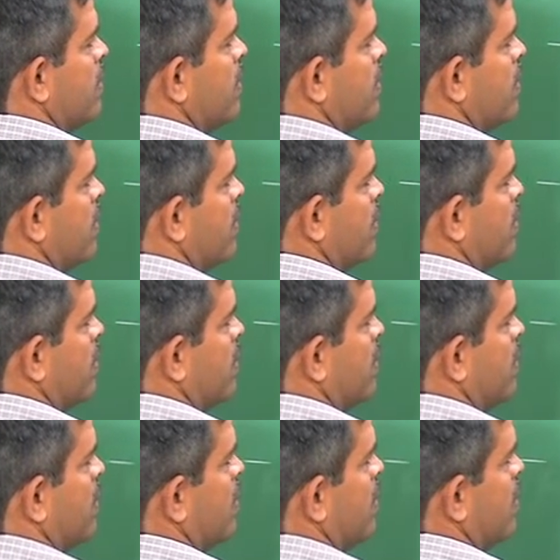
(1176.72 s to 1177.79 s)

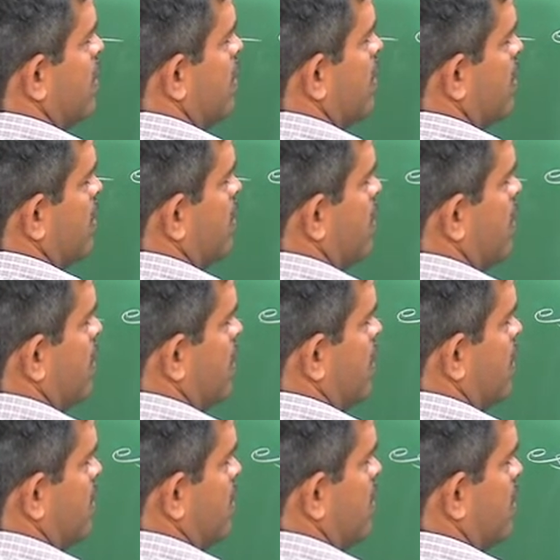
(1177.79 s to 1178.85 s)

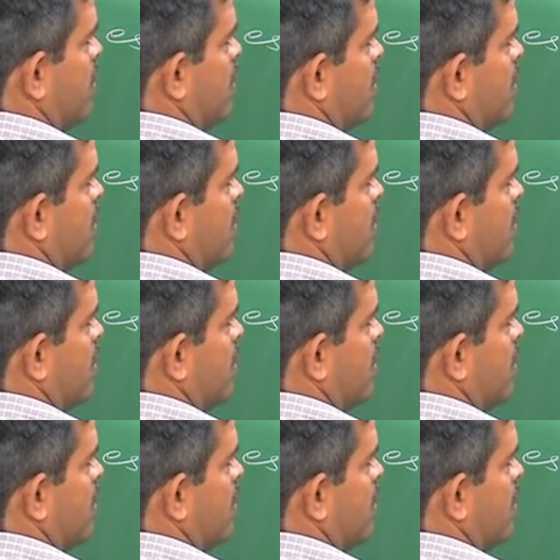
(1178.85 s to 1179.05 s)
[no speech]